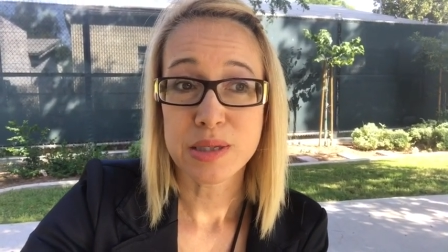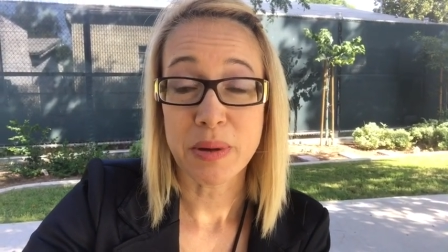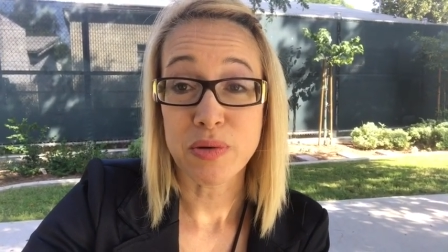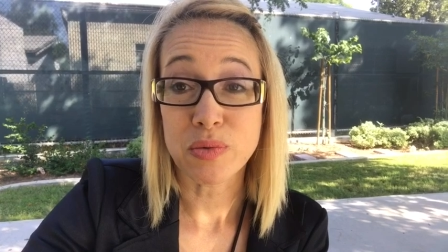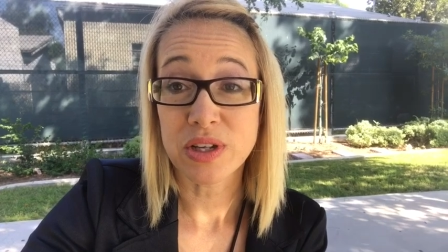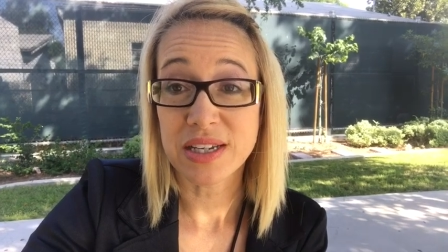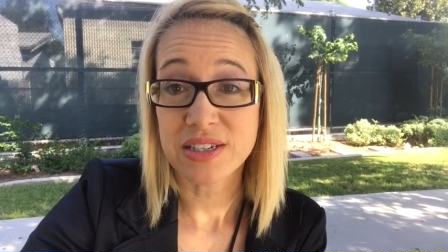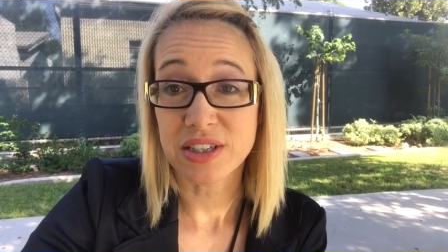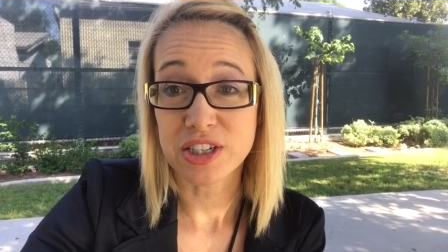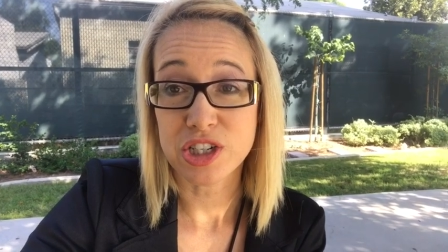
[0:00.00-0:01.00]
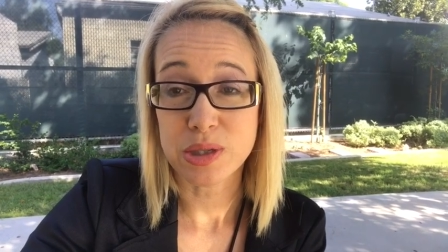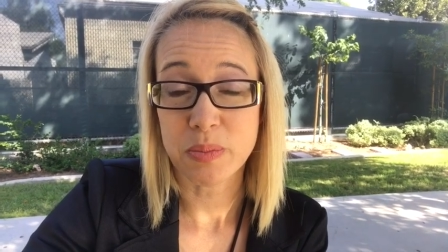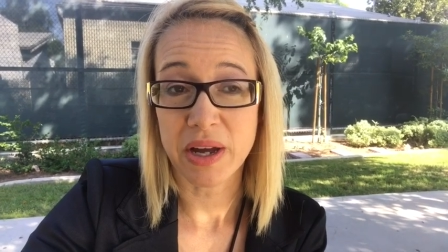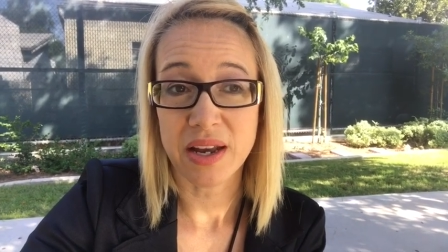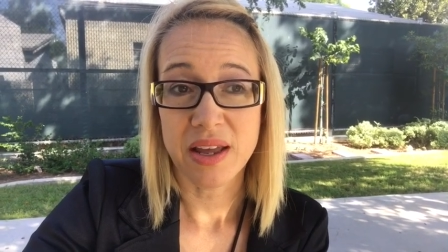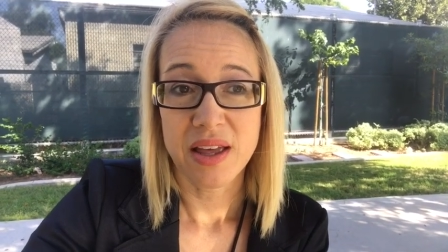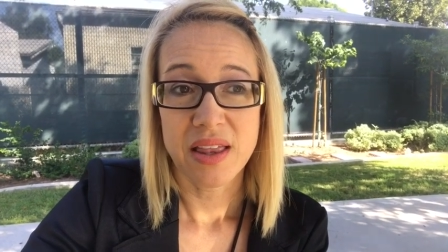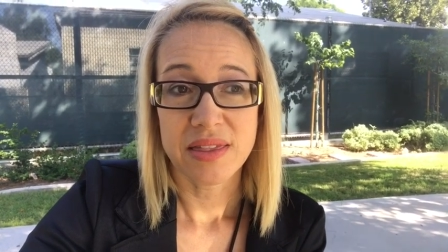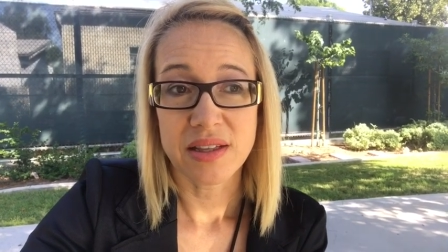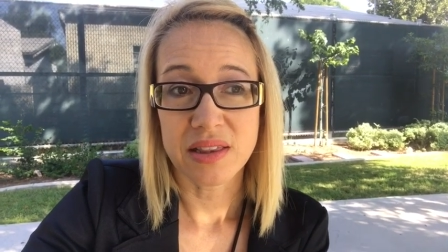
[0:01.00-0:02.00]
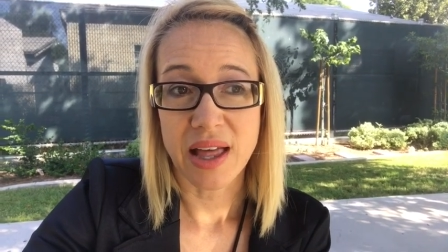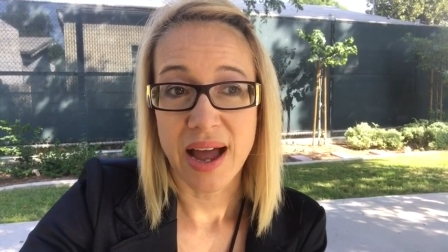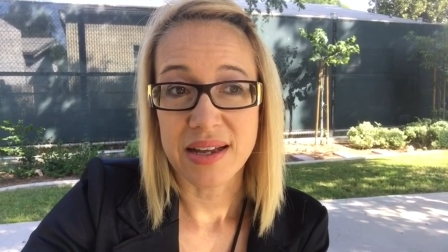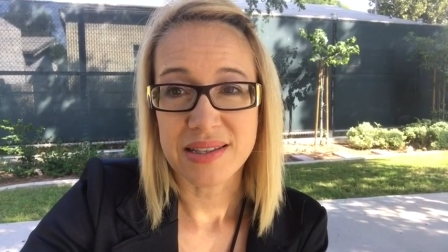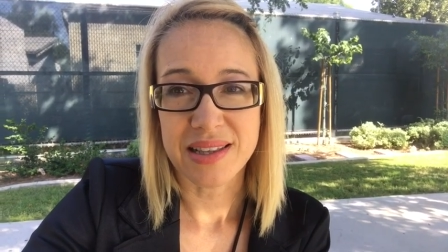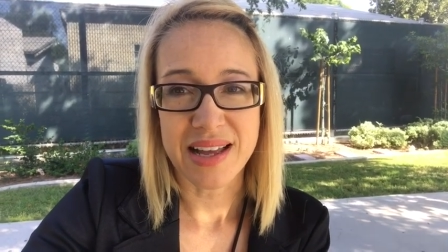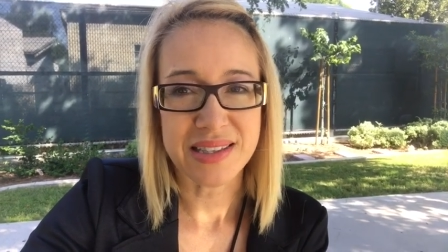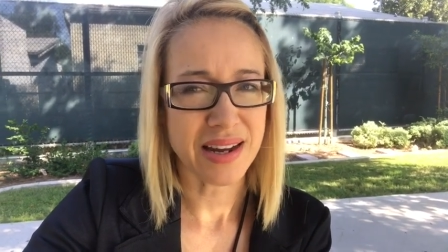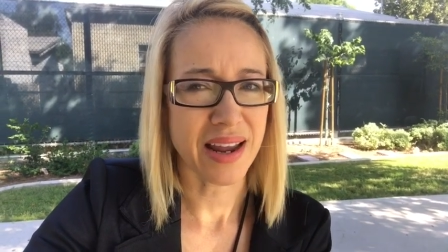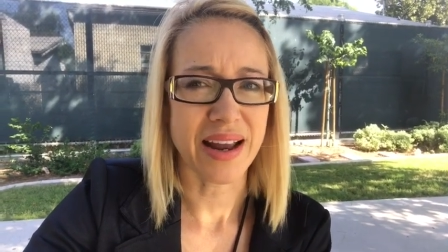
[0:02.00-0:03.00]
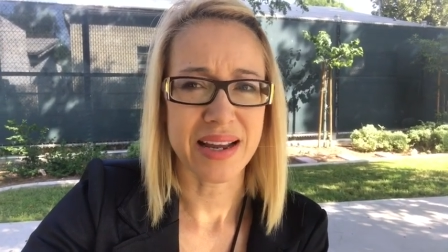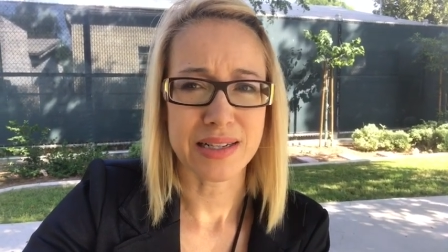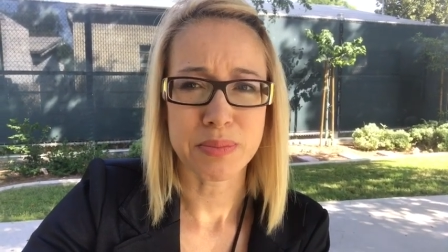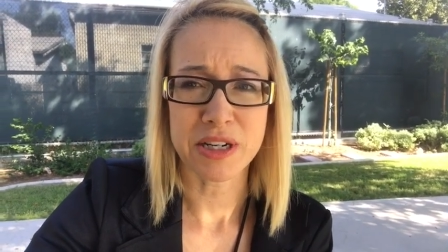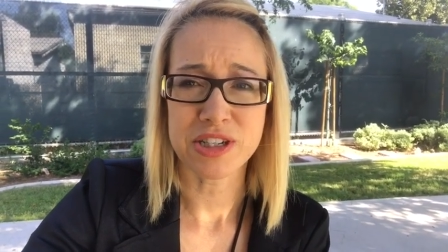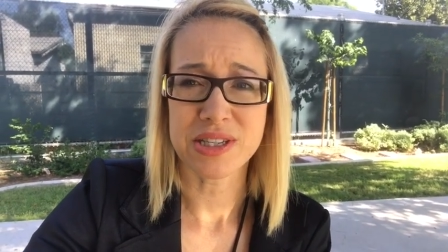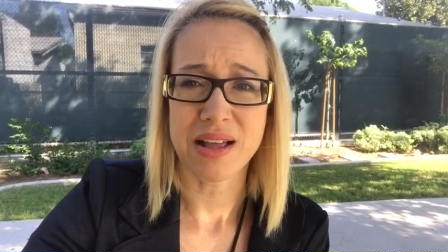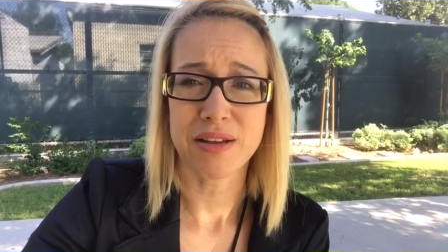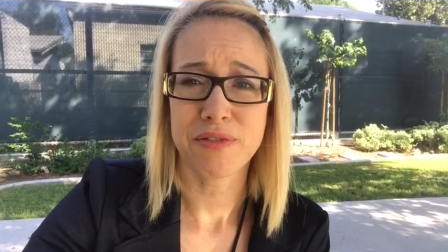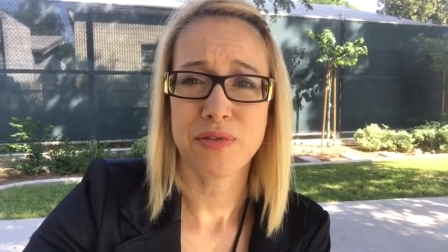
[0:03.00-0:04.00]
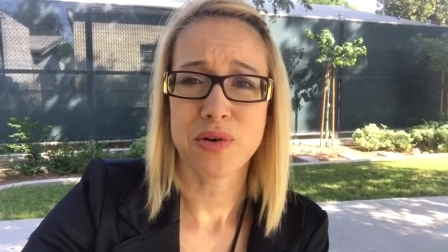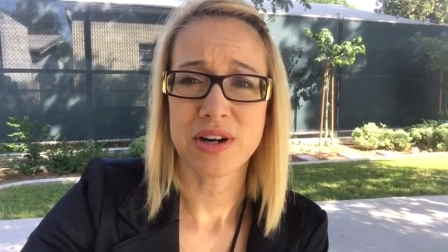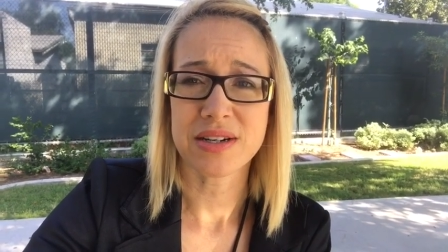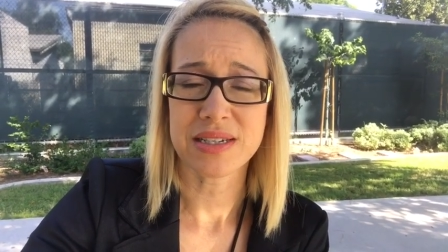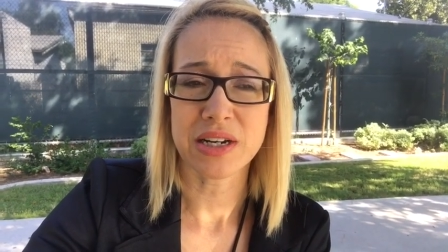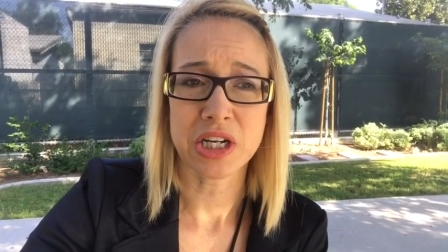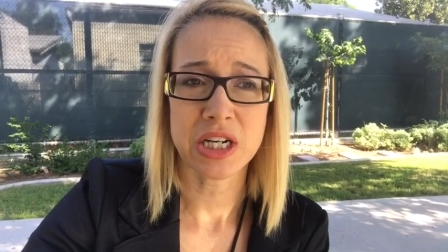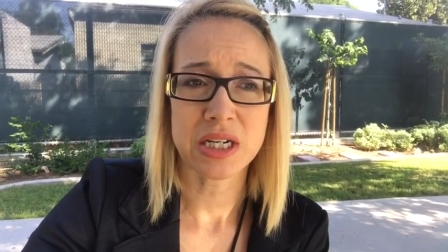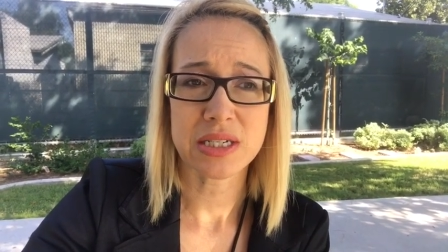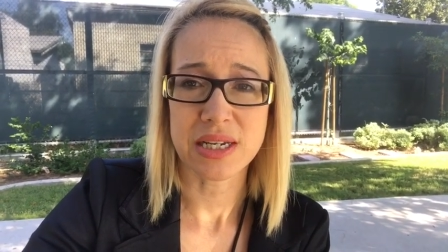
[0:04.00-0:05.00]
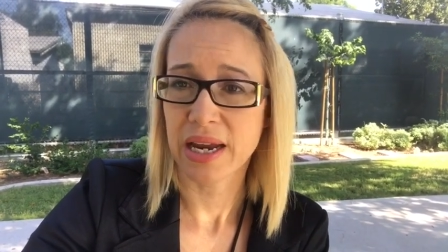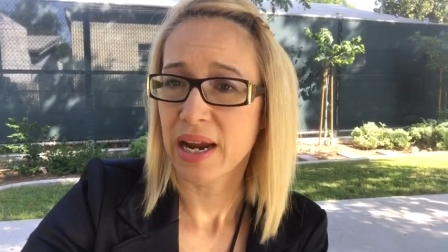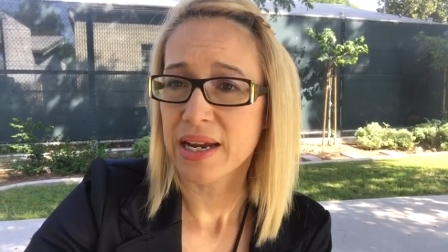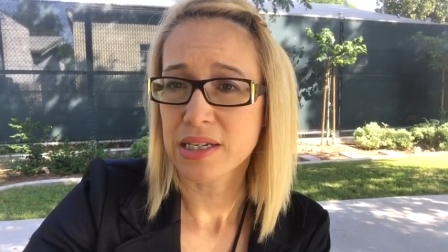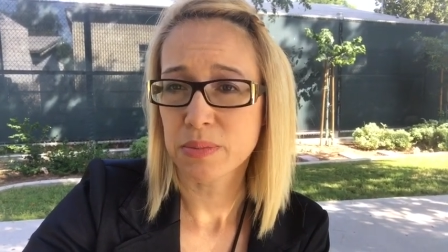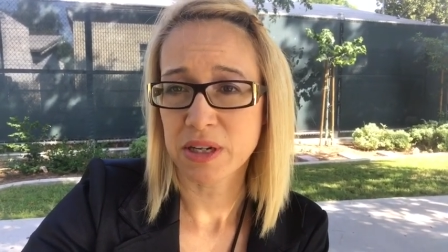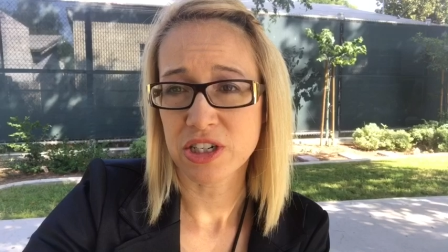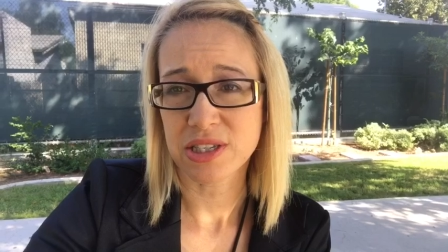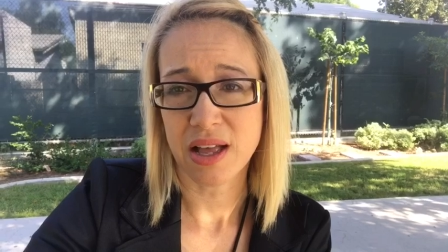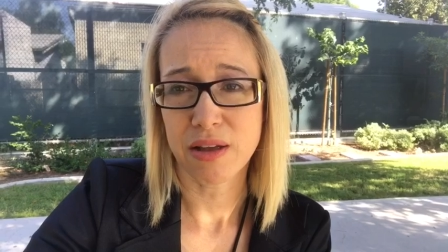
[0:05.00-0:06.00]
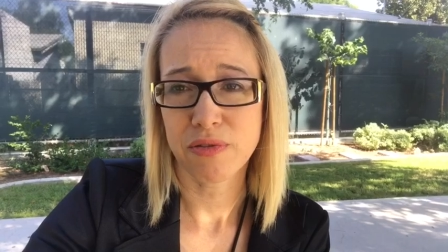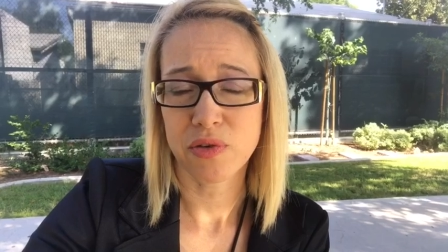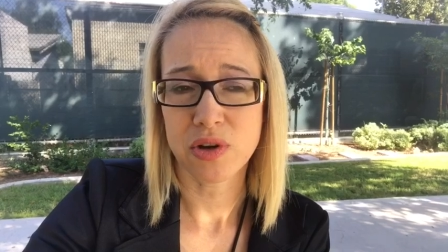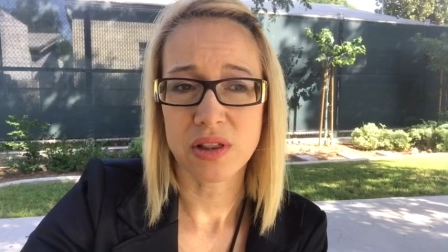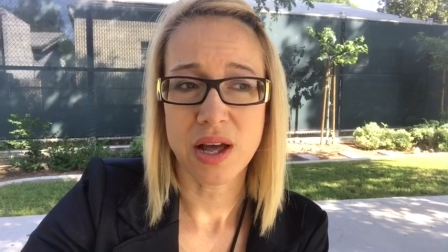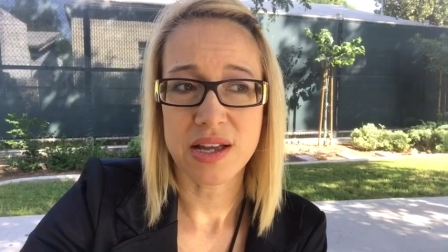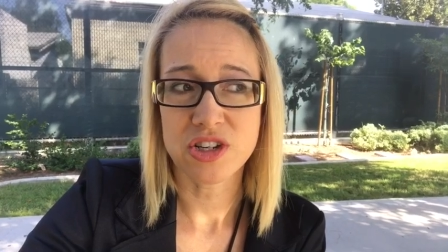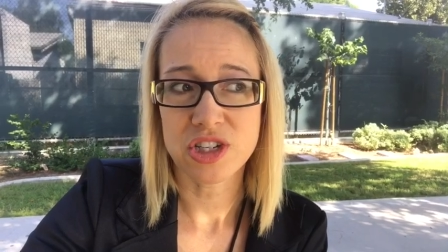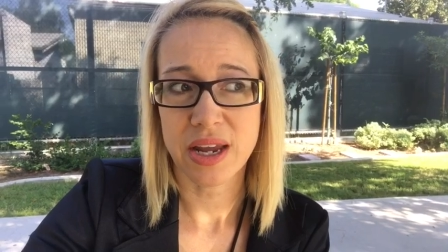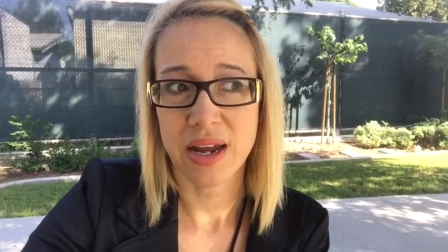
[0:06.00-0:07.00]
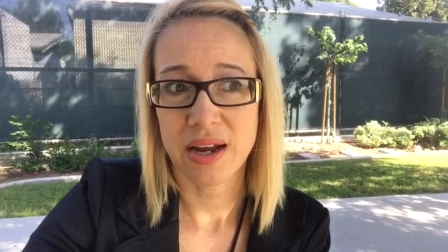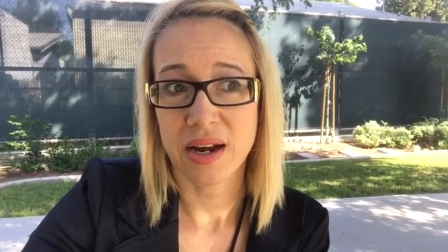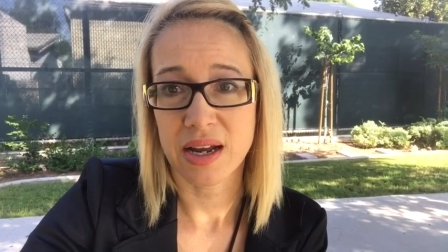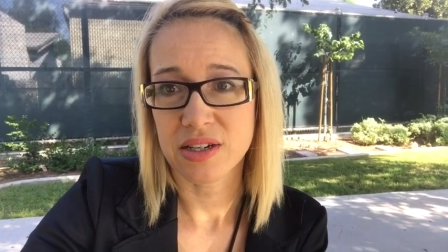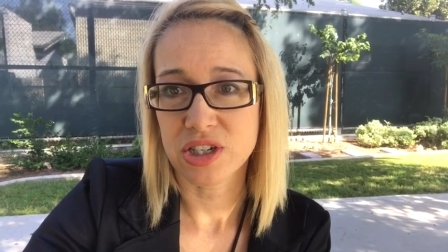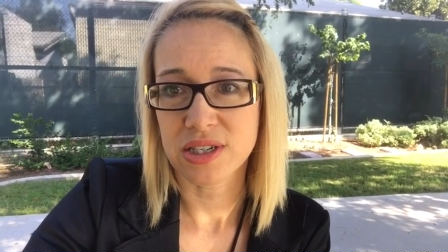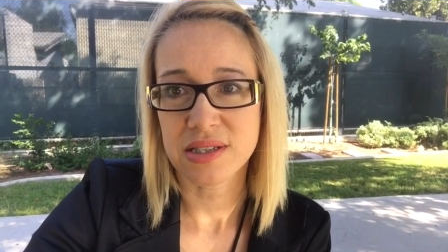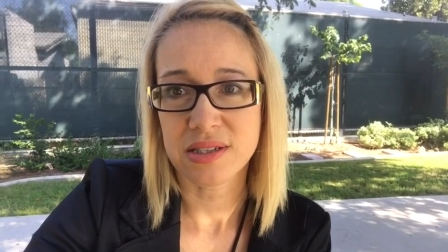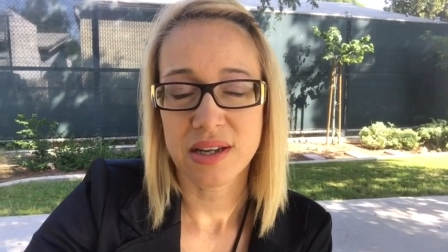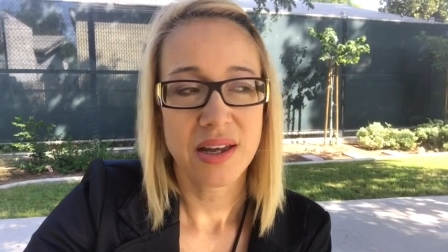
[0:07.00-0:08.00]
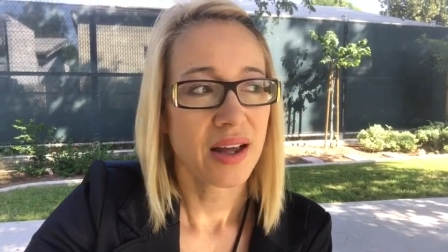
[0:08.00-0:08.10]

it's been really delicious, but the last, last night I had spinach salad for dinner, today I had spinach salad for lunch, and I just,